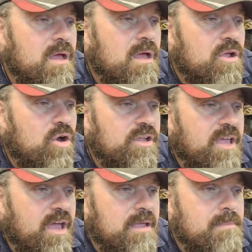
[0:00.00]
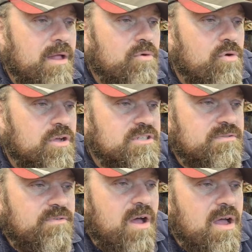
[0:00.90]
Connor K, Melrose,
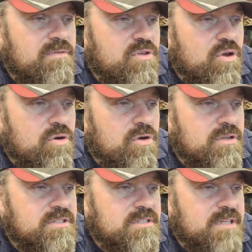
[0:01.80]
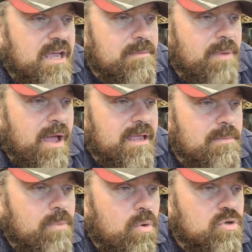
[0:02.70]
€5, 10-pack
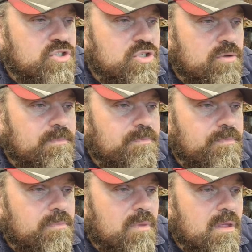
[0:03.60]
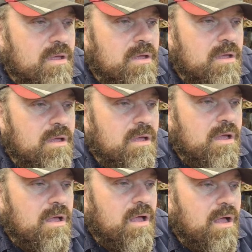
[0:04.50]
in Portugal.
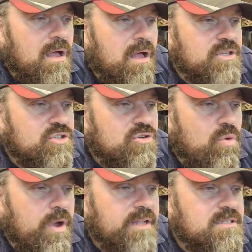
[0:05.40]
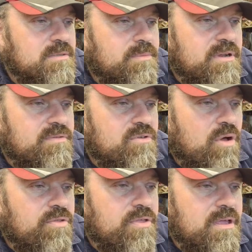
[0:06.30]
I should quit, but if
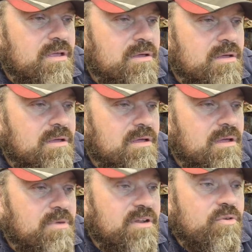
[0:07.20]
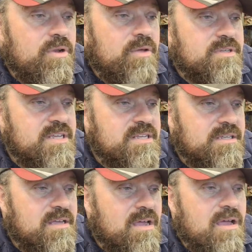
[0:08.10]
quitting was
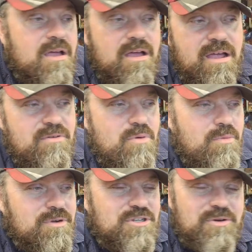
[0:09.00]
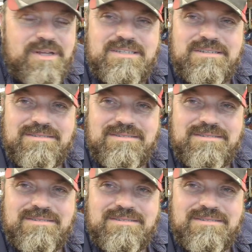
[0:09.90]
easy, everyone would do it.